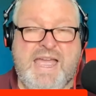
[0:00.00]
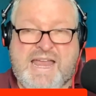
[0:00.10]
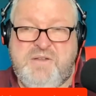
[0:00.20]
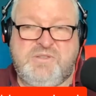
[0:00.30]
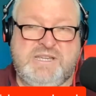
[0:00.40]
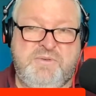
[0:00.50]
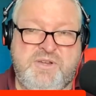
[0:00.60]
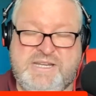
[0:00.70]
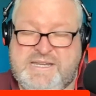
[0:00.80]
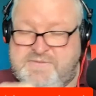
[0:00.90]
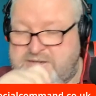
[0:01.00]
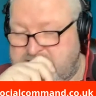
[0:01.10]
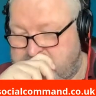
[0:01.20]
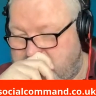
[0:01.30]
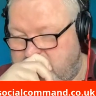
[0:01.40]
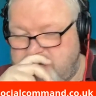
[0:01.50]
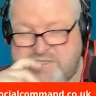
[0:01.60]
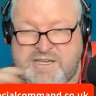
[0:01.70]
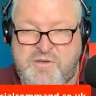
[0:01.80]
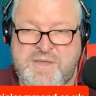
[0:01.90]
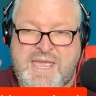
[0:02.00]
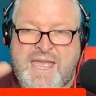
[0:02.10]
and also early evening as well. So